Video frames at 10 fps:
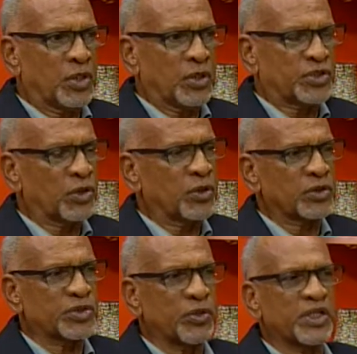
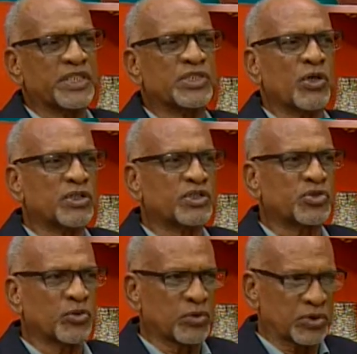So it is not
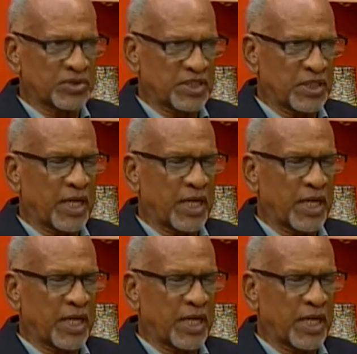true to say,